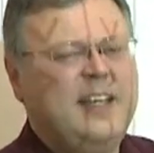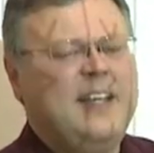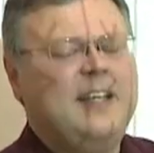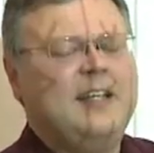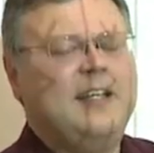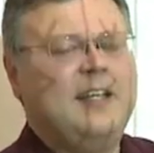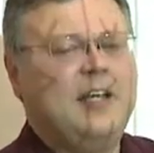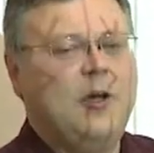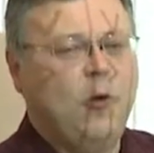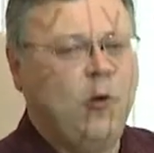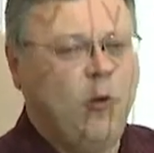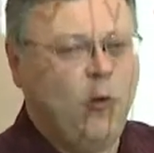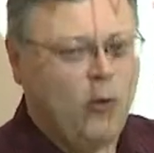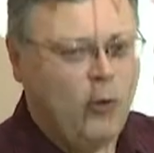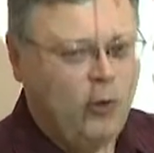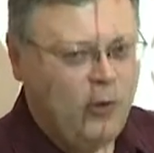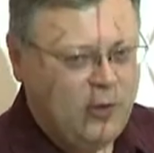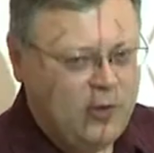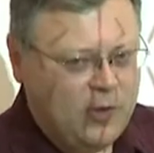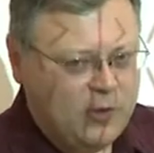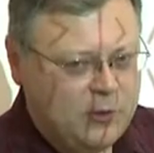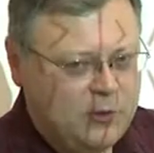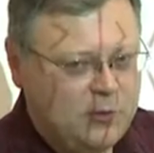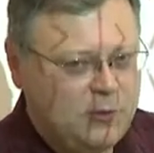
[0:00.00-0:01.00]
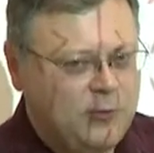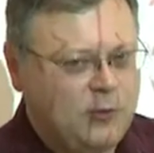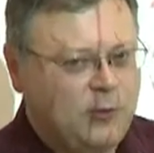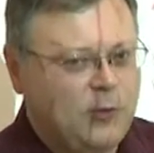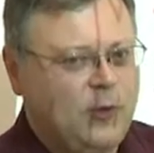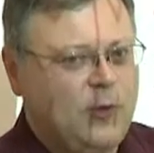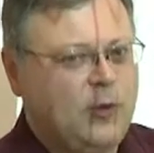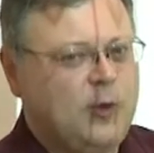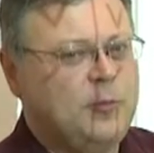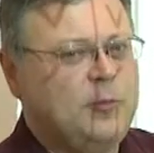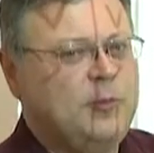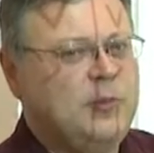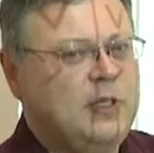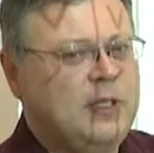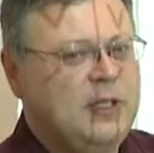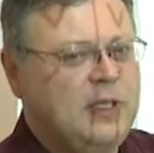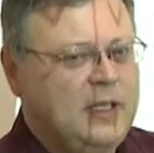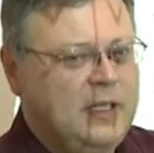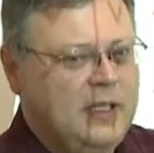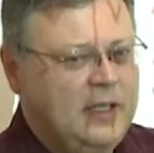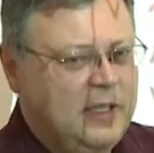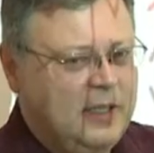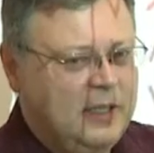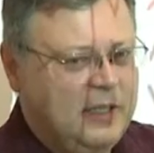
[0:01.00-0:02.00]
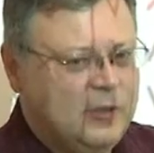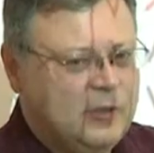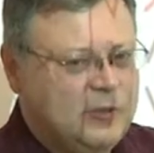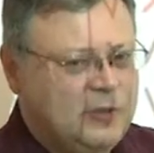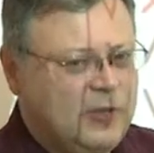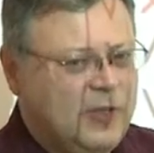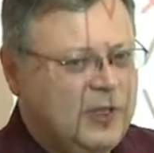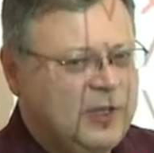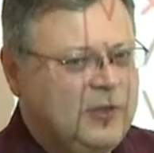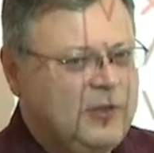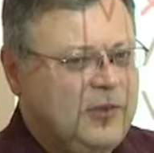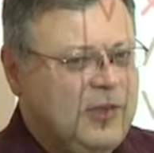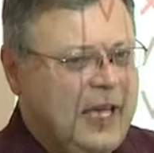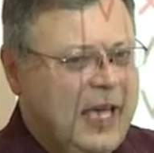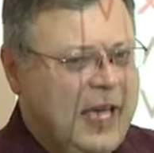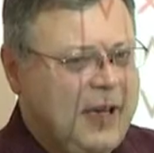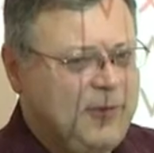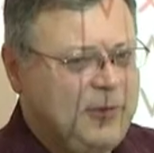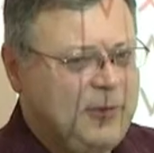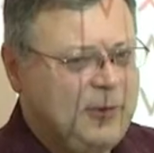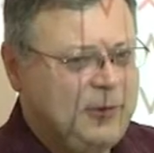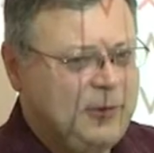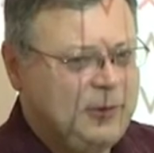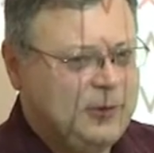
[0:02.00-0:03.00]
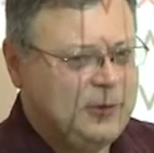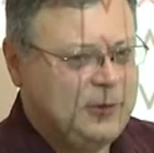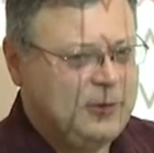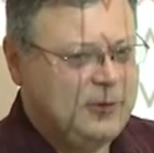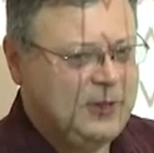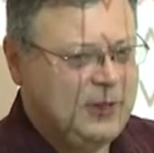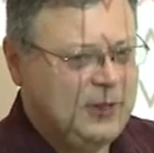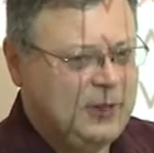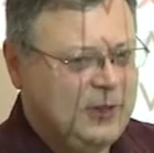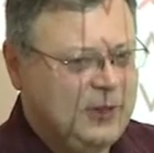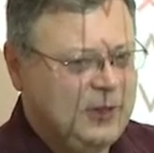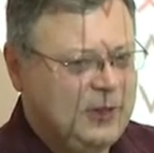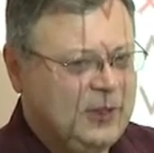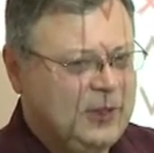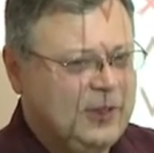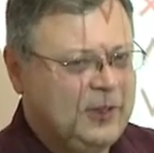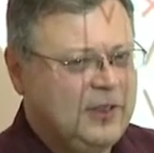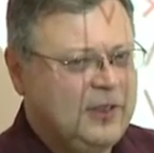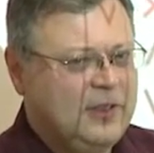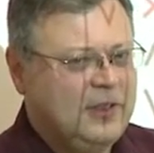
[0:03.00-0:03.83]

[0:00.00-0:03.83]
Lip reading: the oldest form is what we have to consider